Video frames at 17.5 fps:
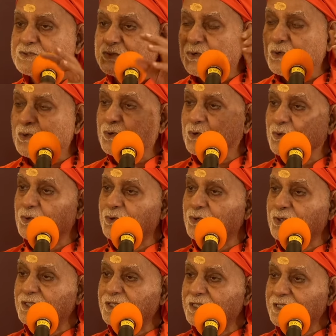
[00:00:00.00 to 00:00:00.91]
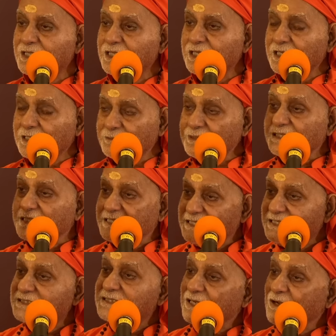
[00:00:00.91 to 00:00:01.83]
show. But
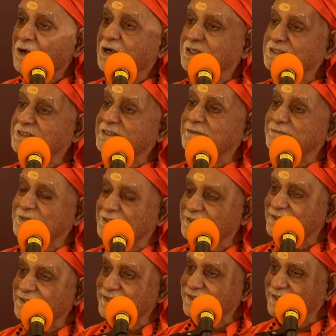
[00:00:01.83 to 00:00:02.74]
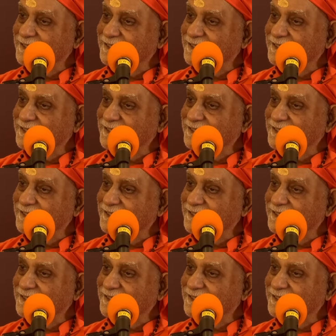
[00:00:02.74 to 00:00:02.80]
it is a concept.